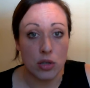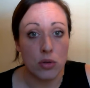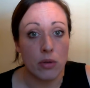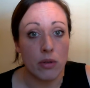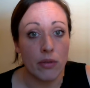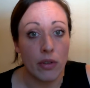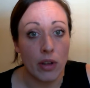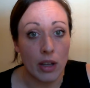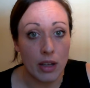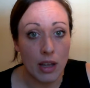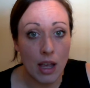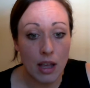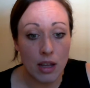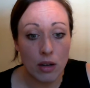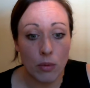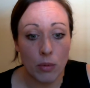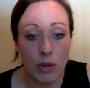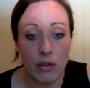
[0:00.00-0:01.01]
So
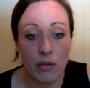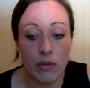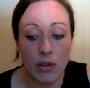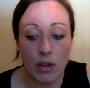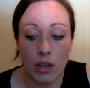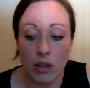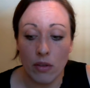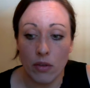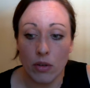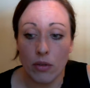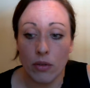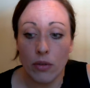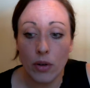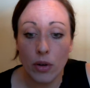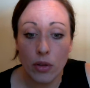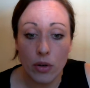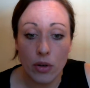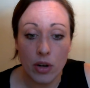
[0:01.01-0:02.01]
again, we've even
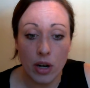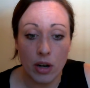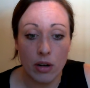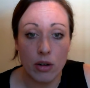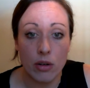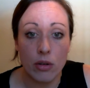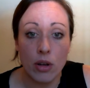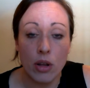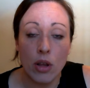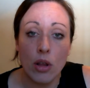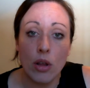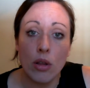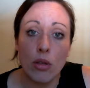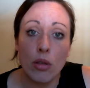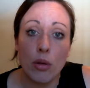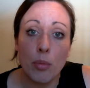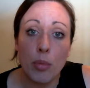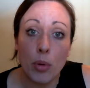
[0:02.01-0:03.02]
further narrowed
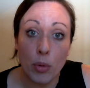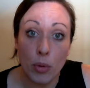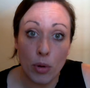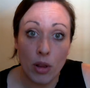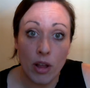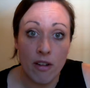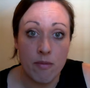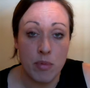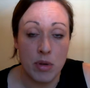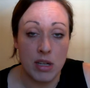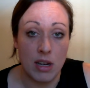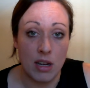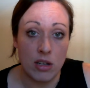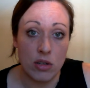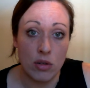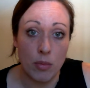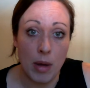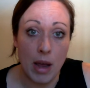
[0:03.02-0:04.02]
the pool of
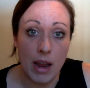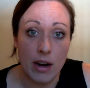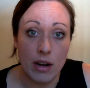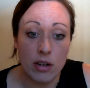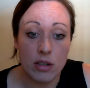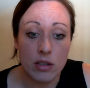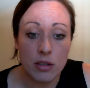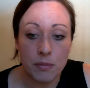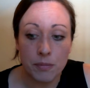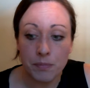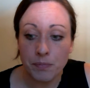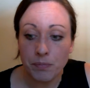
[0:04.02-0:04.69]
potential buyers